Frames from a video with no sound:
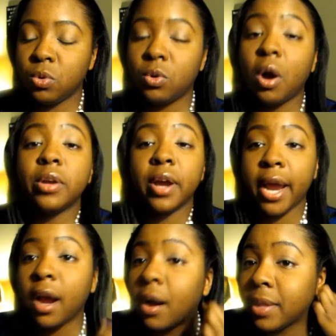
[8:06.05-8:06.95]
grow your
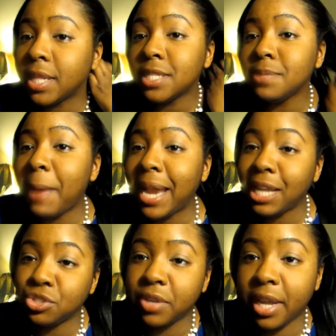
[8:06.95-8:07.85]
hair, oh, and this is my
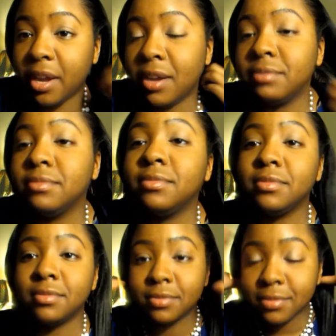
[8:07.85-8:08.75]
natural hair,
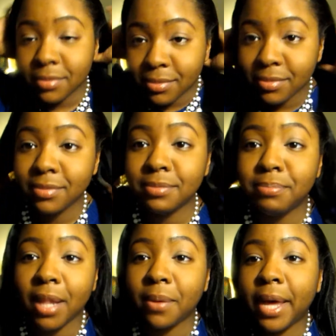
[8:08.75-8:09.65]

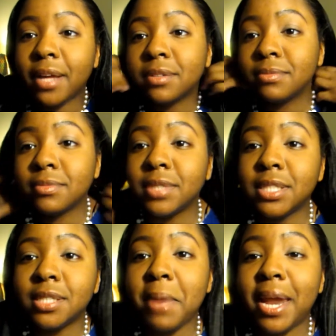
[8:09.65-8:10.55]
by the way.
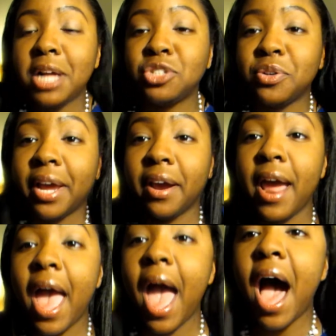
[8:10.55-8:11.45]
This is my natural
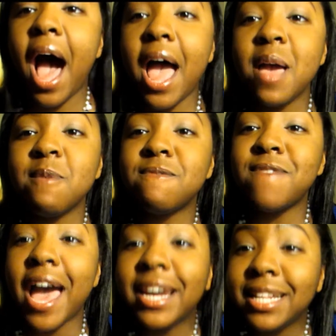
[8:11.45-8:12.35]
hair. I am
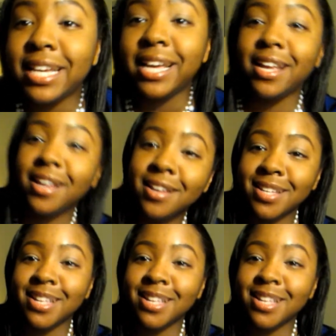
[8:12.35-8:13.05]
finally